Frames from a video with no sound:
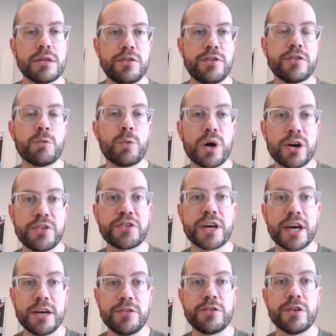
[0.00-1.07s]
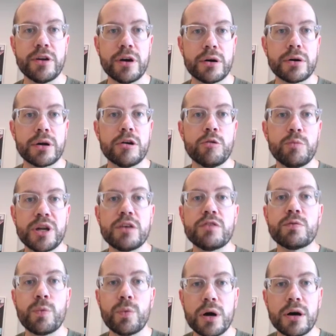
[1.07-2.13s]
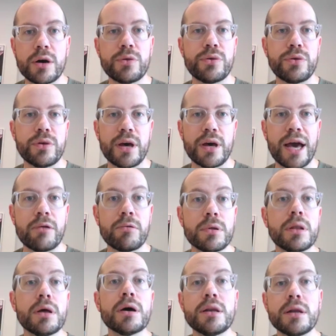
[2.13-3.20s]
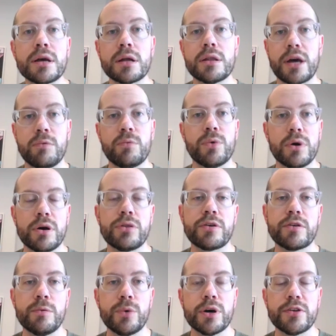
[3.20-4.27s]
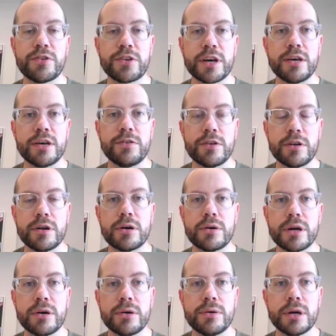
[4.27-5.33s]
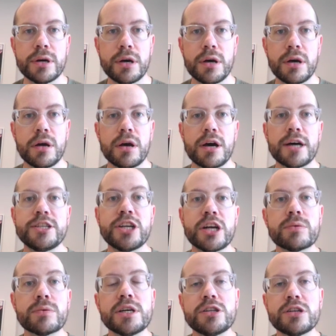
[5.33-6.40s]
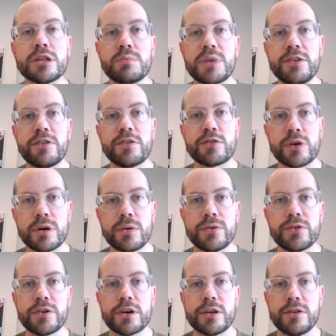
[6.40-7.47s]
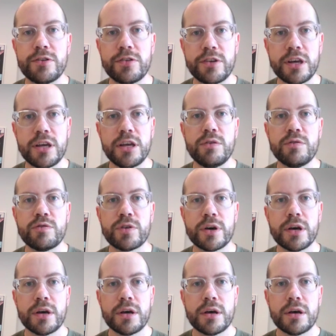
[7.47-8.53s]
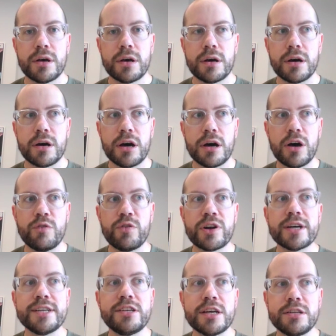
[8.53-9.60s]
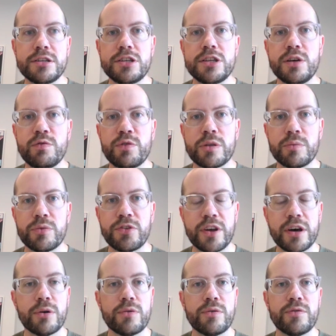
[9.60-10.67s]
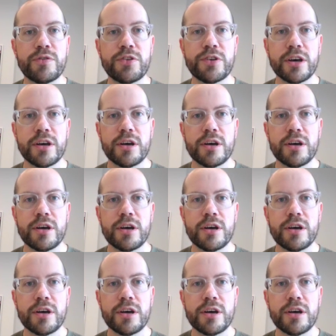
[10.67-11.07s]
this is a worst case scenario, but it's worth outlining that worst case scenario, a generation that may struggle to conceive of an identity for themselves